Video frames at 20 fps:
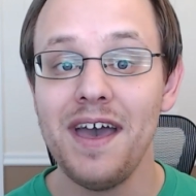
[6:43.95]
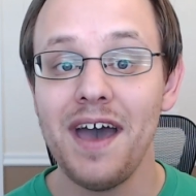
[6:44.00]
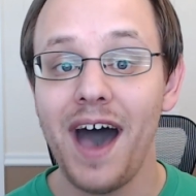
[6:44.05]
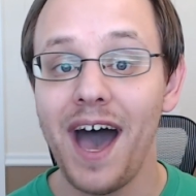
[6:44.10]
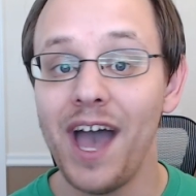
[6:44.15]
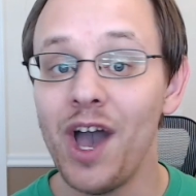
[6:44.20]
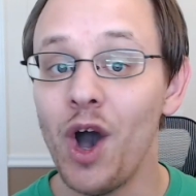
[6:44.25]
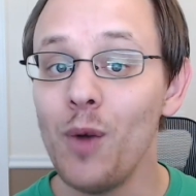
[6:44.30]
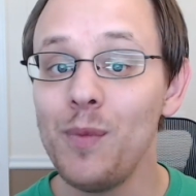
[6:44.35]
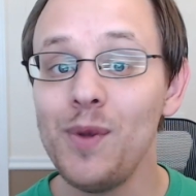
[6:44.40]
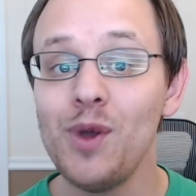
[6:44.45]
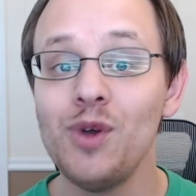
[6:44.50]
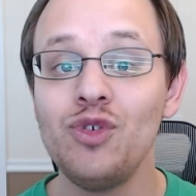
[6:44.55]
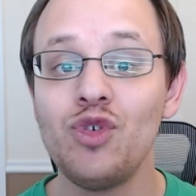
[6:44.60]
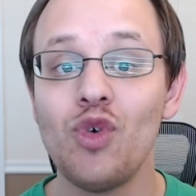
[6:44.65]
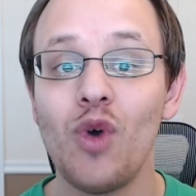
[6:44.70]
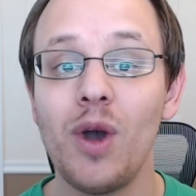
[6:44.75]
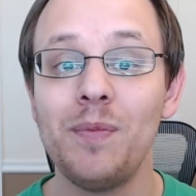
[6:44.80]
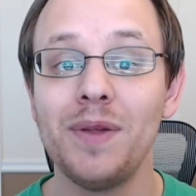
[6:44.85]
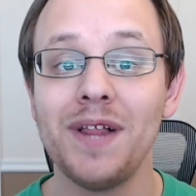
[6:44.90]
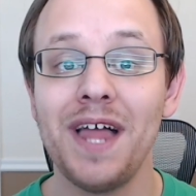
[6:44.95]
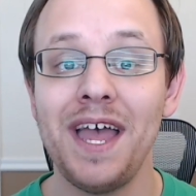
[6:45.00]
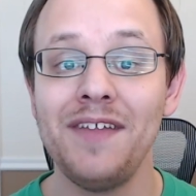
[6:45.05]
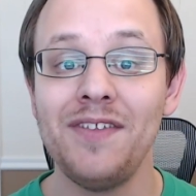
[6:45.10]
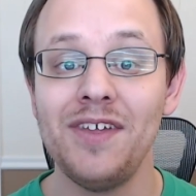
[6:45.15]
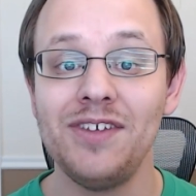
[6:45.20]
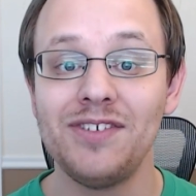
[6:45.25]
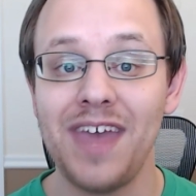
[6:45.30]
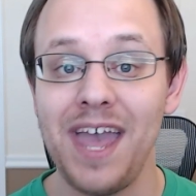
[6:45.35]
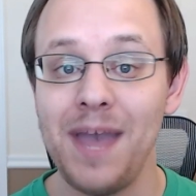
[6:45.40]
I hope you enjoy
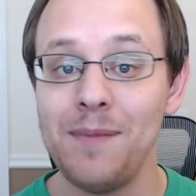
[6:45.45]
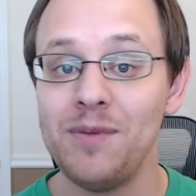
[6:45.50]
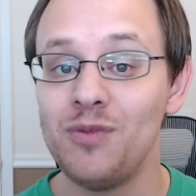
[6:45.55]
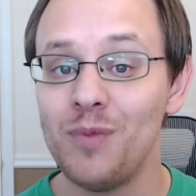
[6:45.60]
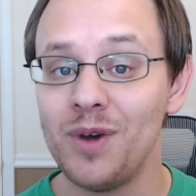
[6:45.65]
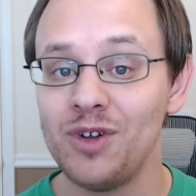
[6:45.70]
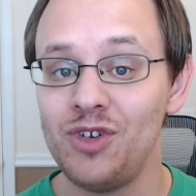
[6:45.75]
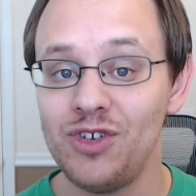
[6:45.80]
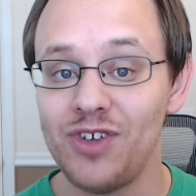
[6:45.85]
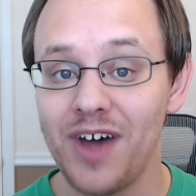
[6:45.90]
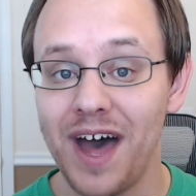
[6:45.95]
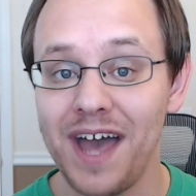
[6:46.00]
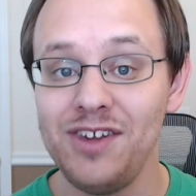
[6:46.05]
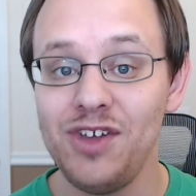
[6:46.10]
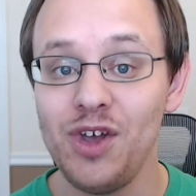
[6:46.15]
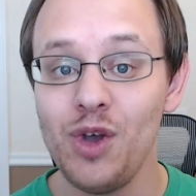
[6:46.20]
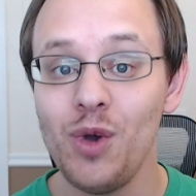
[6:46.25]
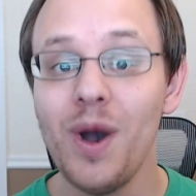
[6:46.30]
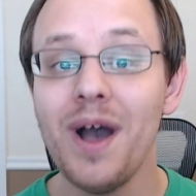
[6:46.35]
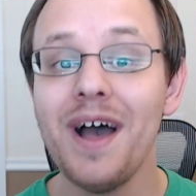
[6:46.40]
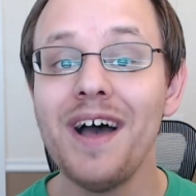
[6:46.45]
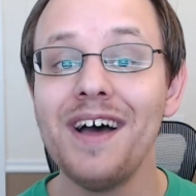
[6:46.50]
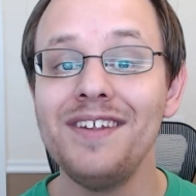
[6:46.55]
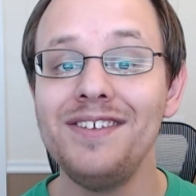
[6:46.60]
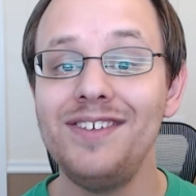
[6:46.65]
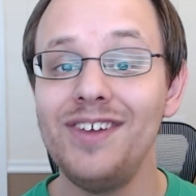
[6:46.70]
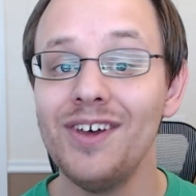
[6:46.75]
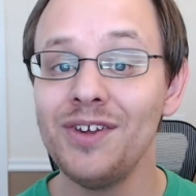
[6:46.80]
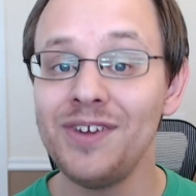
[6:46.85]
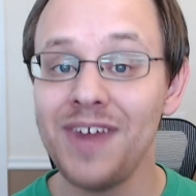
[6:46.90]
playing this game as much as I do.
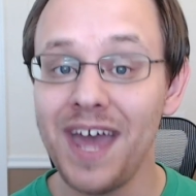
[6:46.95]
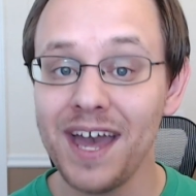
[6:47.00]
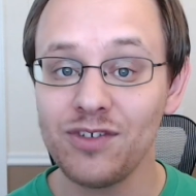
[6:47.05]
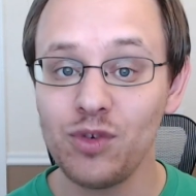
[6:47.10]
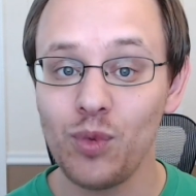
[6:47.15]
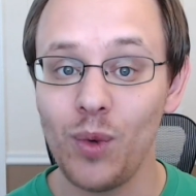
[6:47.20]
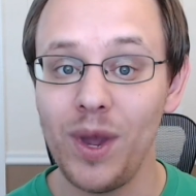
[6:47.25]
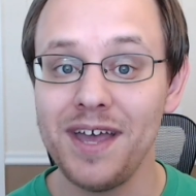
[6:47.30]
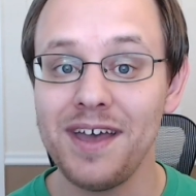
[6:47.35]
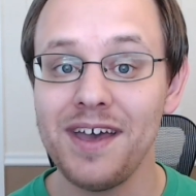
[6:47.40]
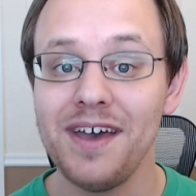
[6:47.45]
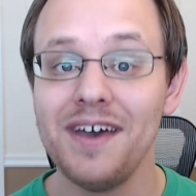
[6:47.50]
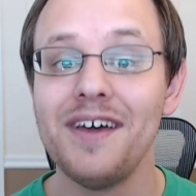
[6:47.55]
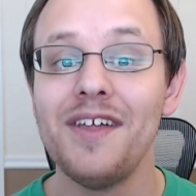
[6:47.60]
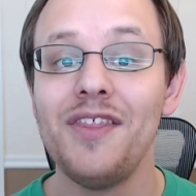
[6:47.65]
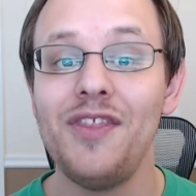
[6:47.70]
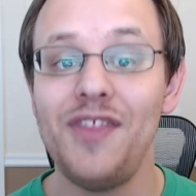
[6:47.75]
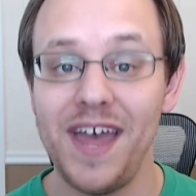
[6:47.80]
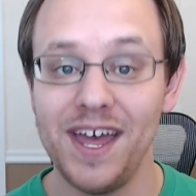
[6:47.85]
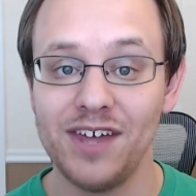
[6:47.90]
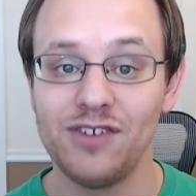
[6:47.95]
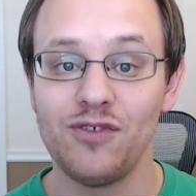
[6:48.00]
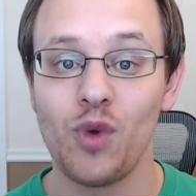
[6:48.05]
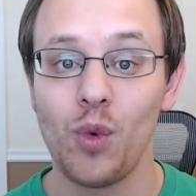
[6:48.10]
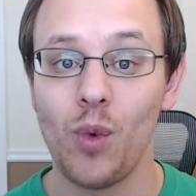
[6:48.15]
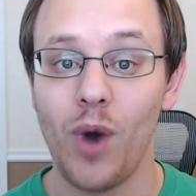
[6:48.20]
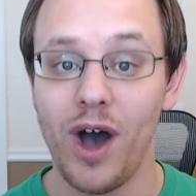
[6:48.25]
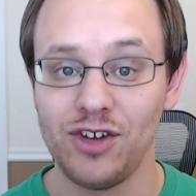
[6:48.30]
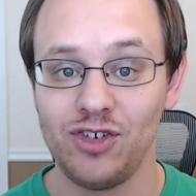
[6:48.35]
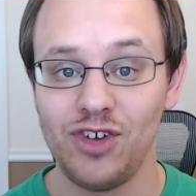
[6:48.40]
Until until next week, thanks for
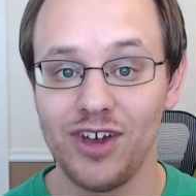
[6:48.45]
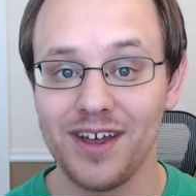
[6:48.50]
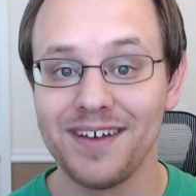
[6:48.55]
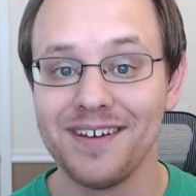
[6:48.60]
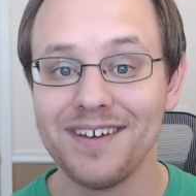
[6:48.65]
watching.